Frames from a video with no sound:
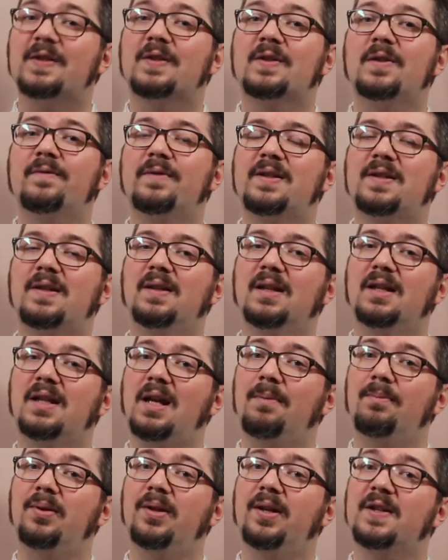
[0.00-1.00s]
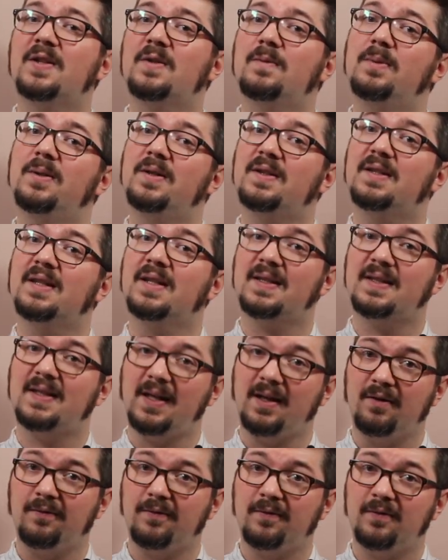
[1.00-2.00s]
service to the gameplay experience
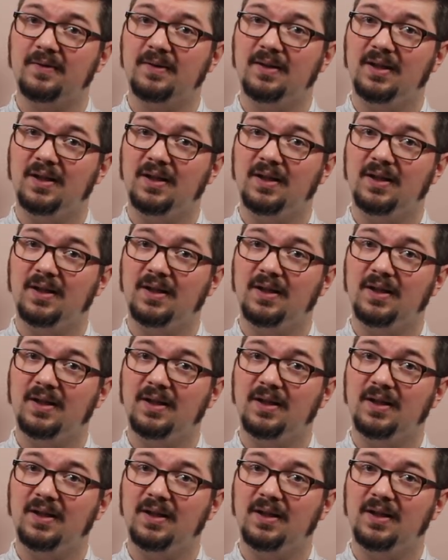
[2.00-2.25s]
itself,